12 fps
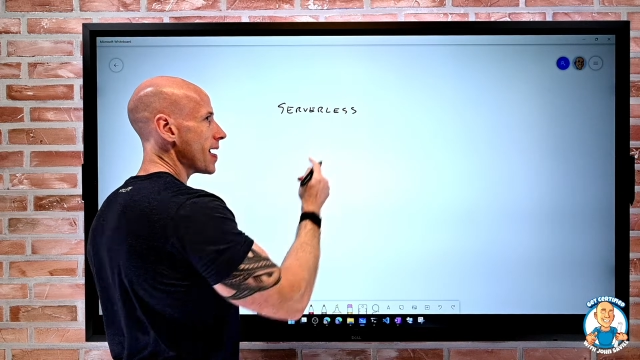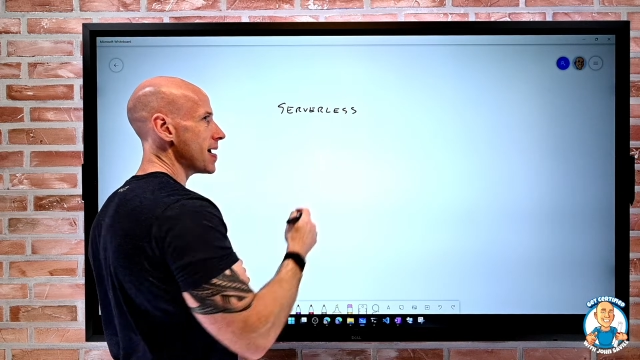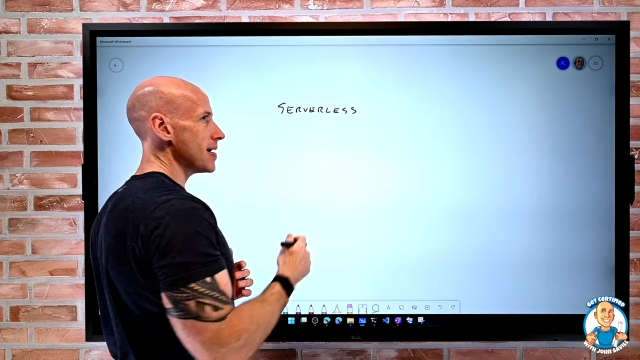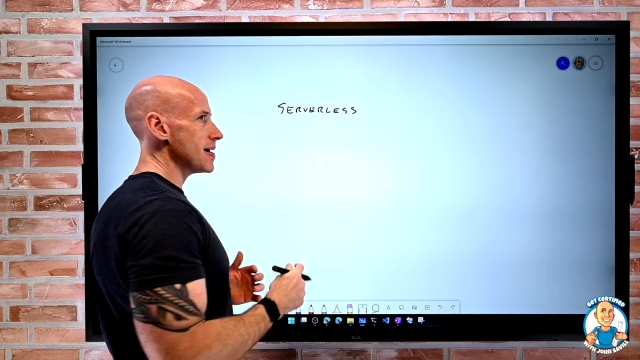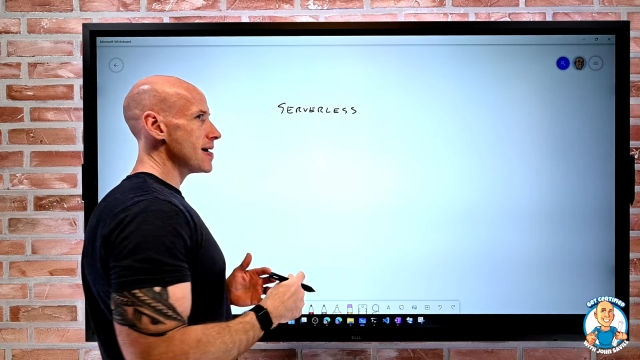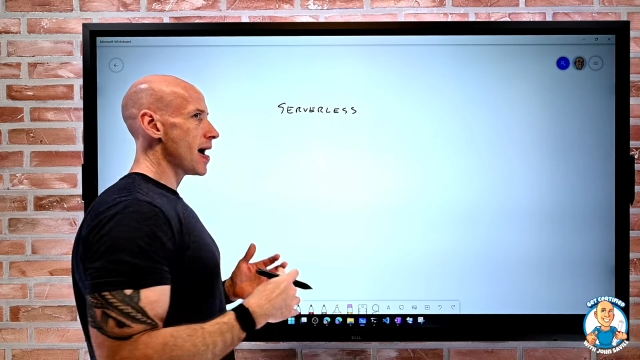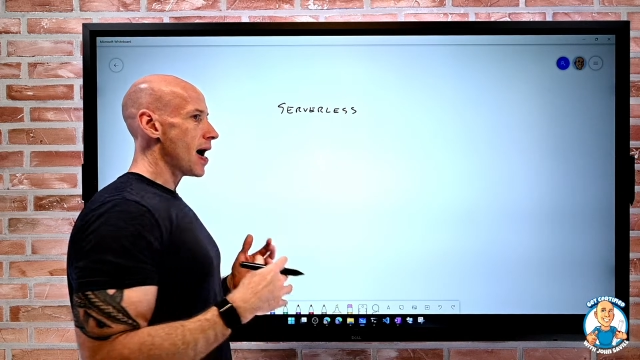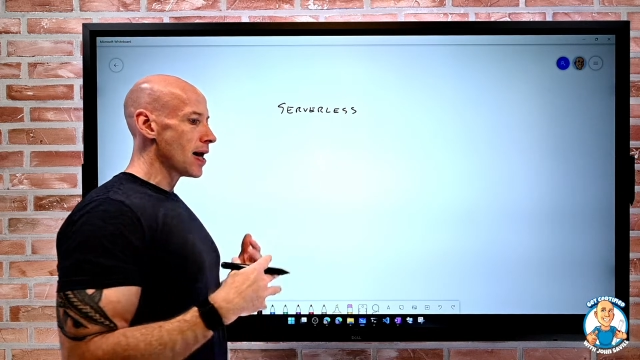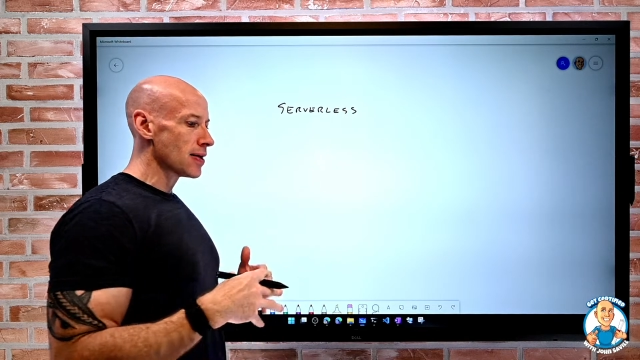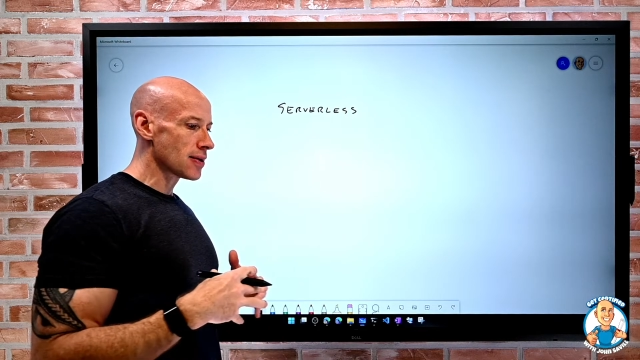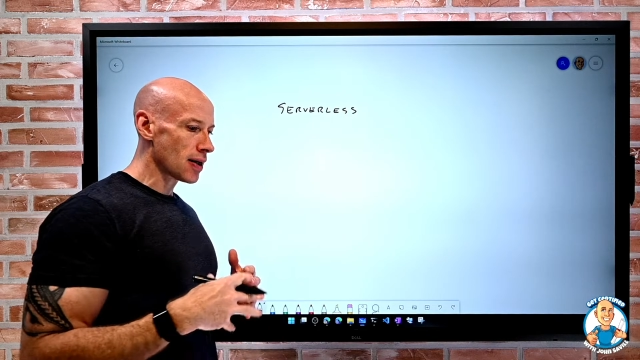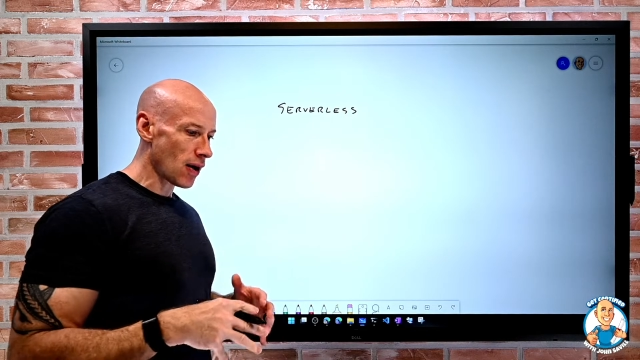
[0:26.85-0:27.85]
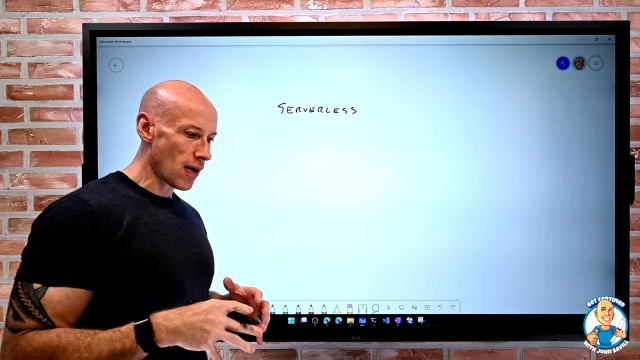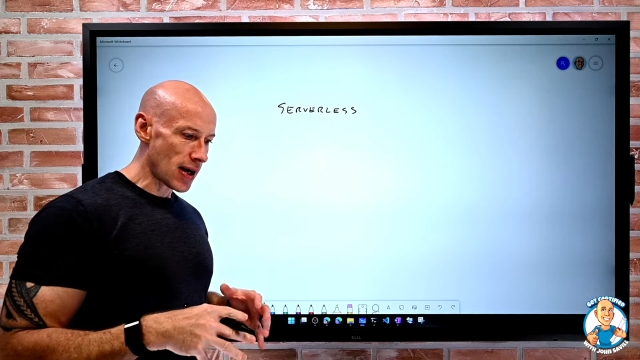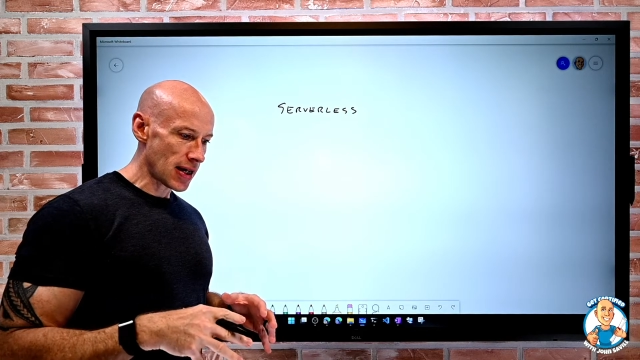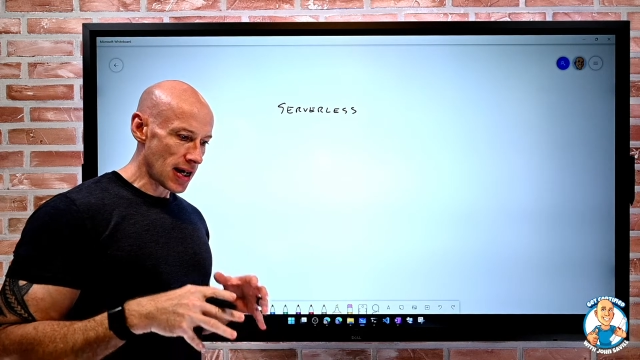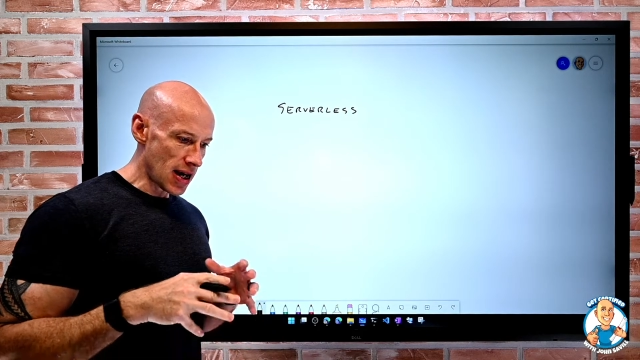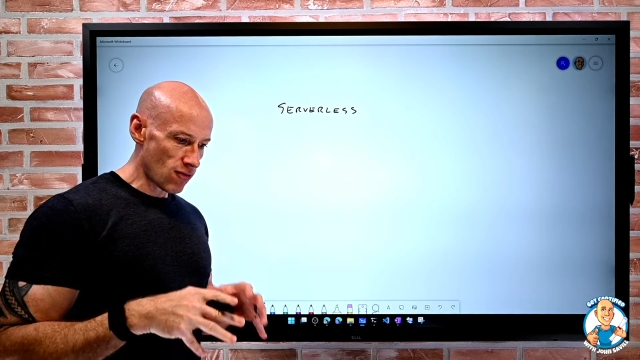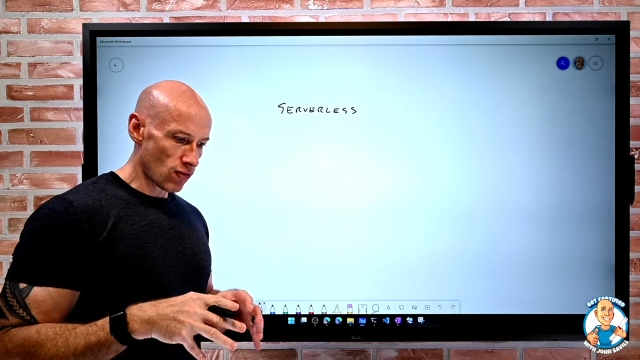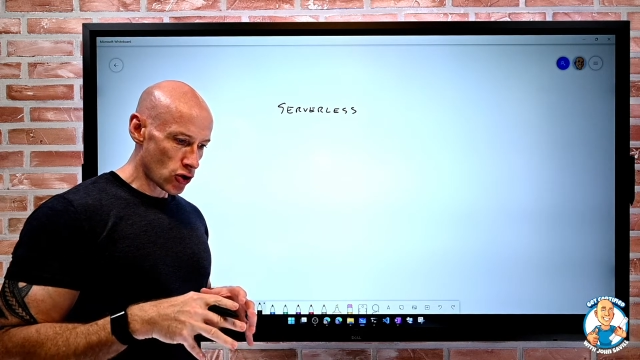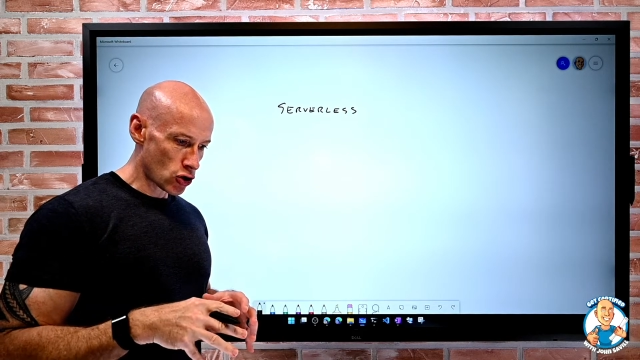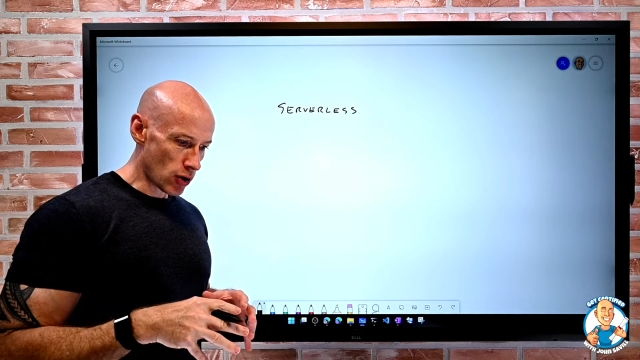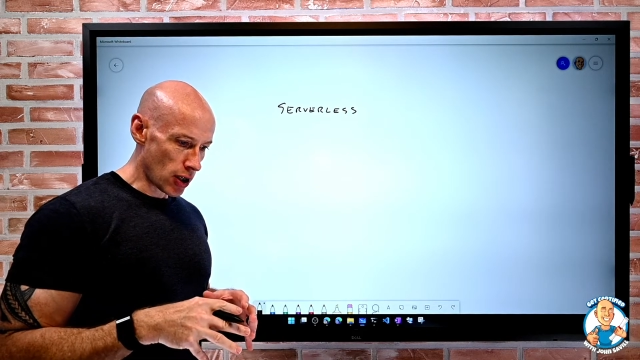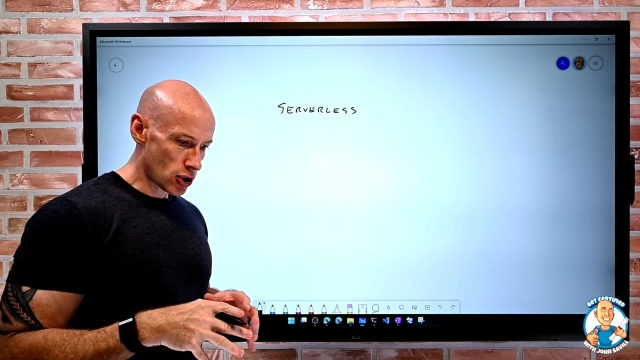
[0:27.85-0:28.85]
any underlying
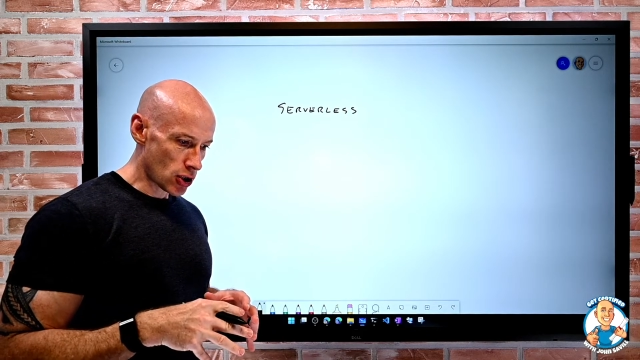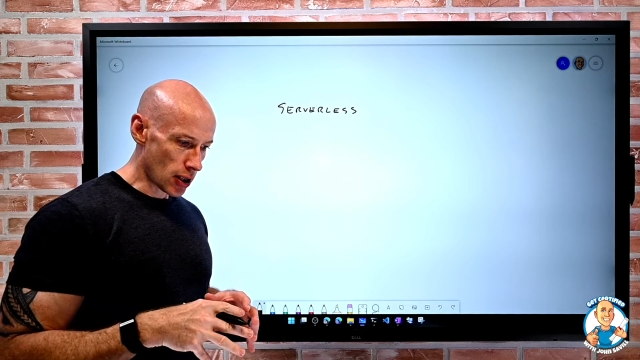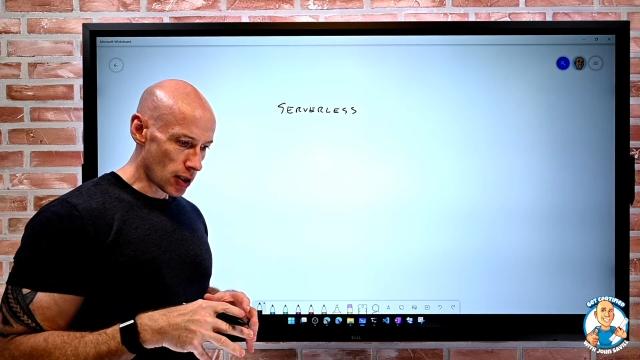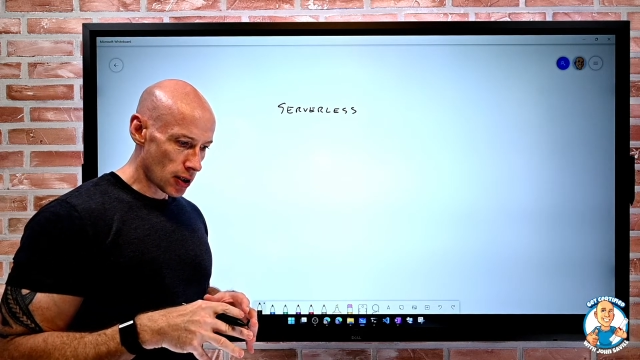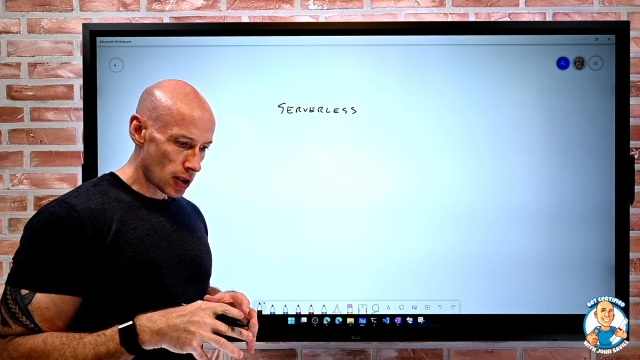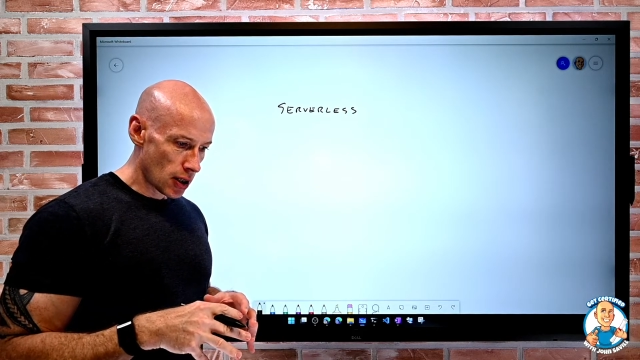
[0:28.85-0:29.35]
infrastructure